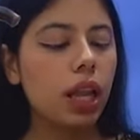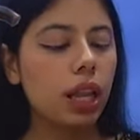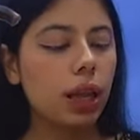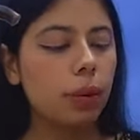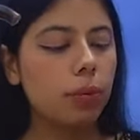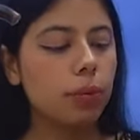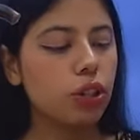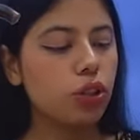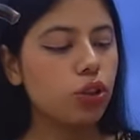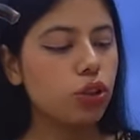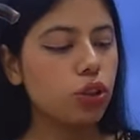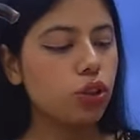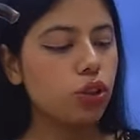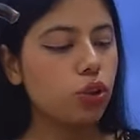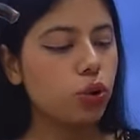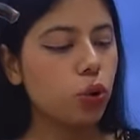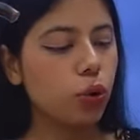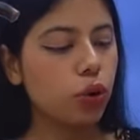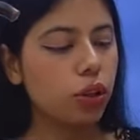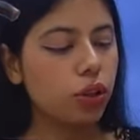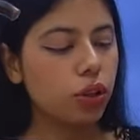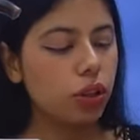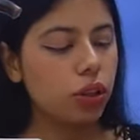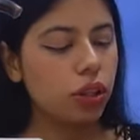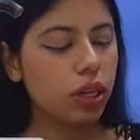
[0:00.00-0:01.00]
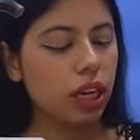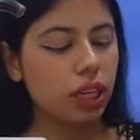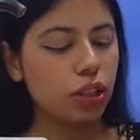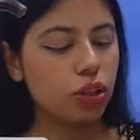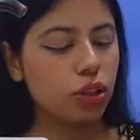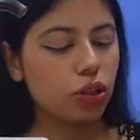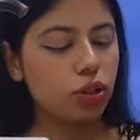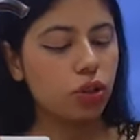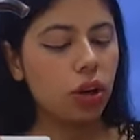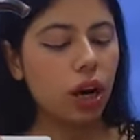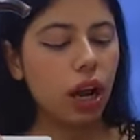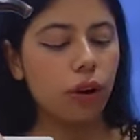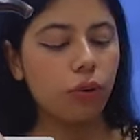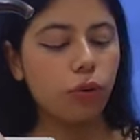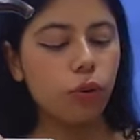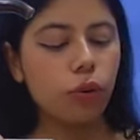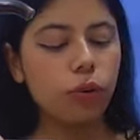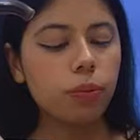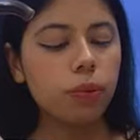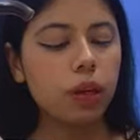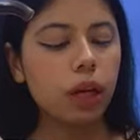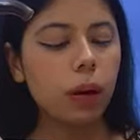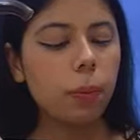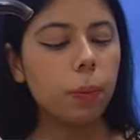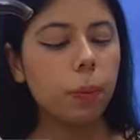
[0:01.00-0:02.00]
Let me just show you the texture. I
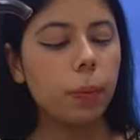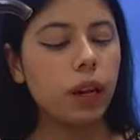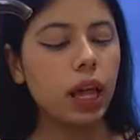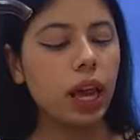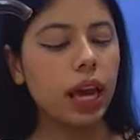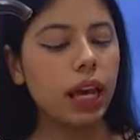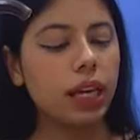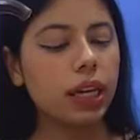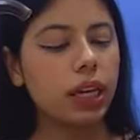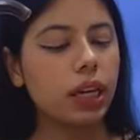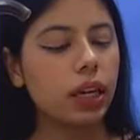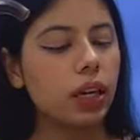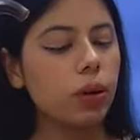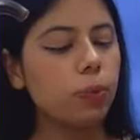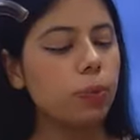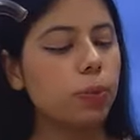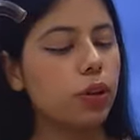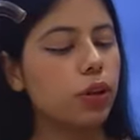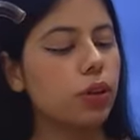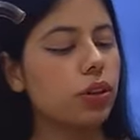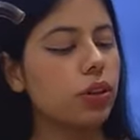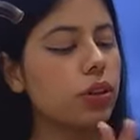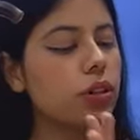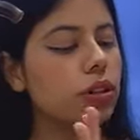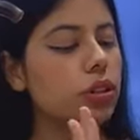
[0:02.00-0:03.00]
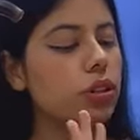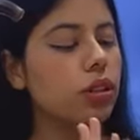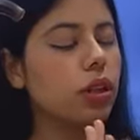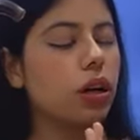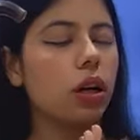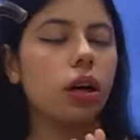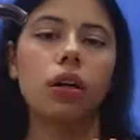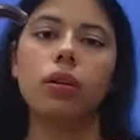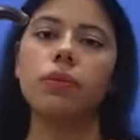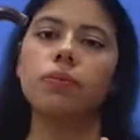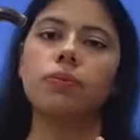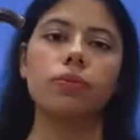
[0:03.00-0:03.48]
won't be applying it because